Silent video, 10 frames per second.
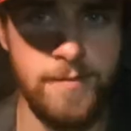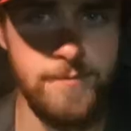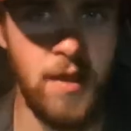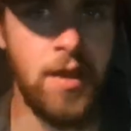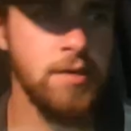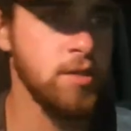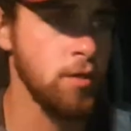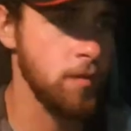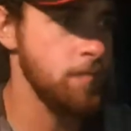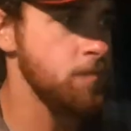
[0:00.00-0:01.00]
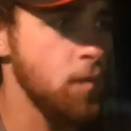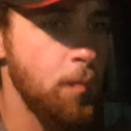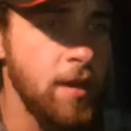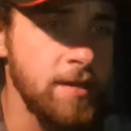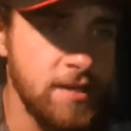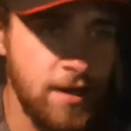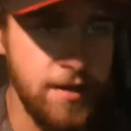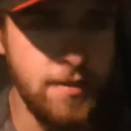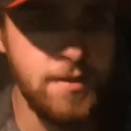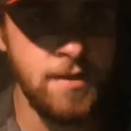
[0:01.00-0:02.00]
Right. So the
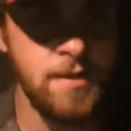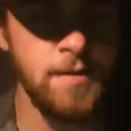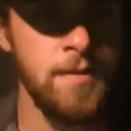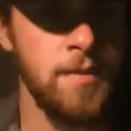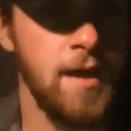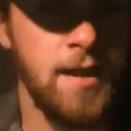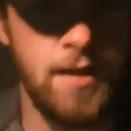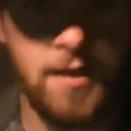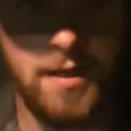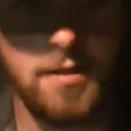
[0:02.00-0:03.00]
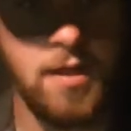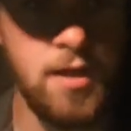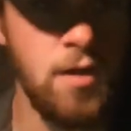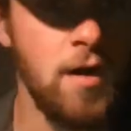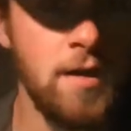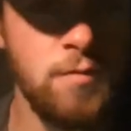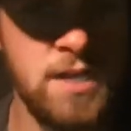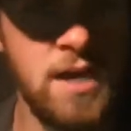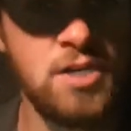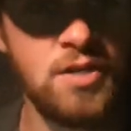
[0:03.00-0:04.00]
pizza that I got, it
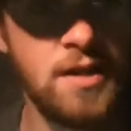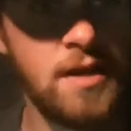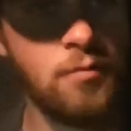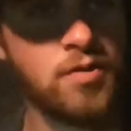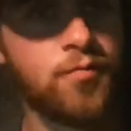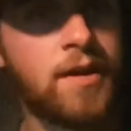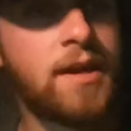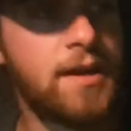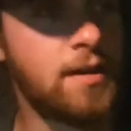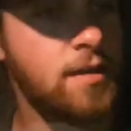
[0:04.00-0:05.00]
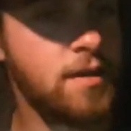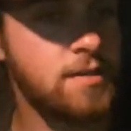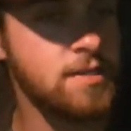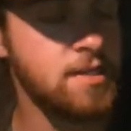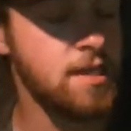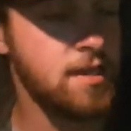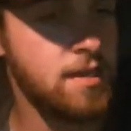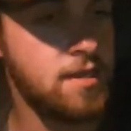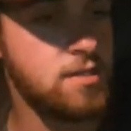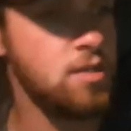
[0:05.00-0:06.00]
was reheated, because
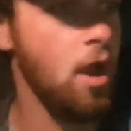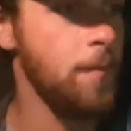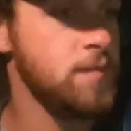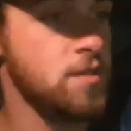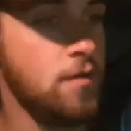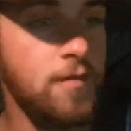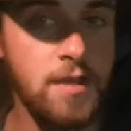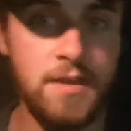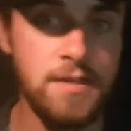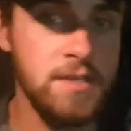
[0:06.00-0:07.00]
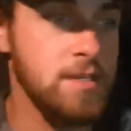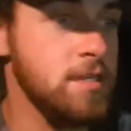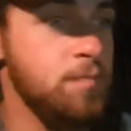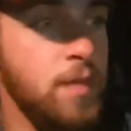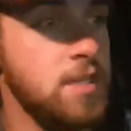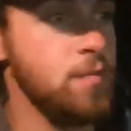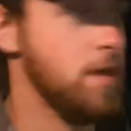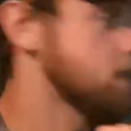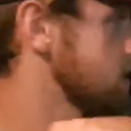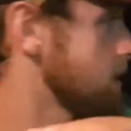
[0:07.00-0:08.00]
he had stopped serving his pizza by
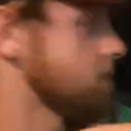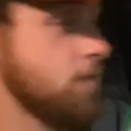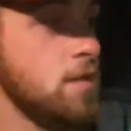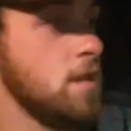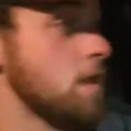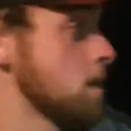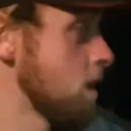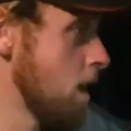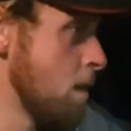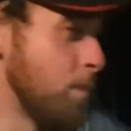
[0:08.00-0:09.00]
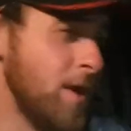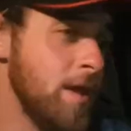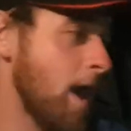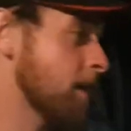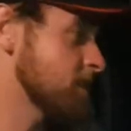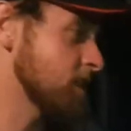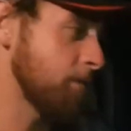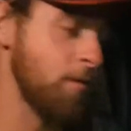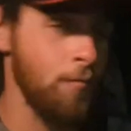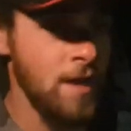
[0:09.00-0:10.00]
the slice for the day. But I gotta say,
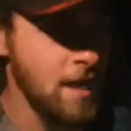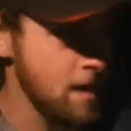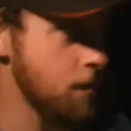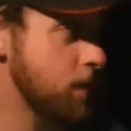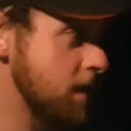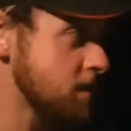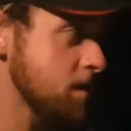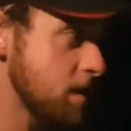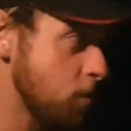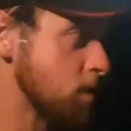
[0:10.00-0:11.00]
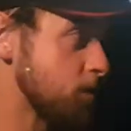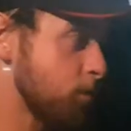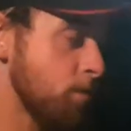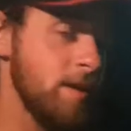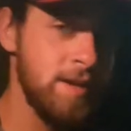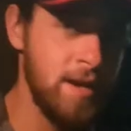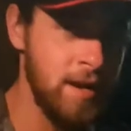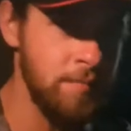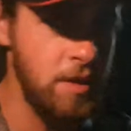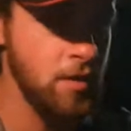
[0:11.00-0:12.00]
for reheated pizza, it was pretty
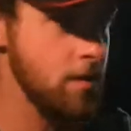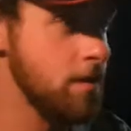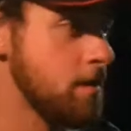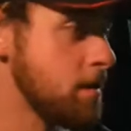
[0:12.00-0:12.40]
damn good.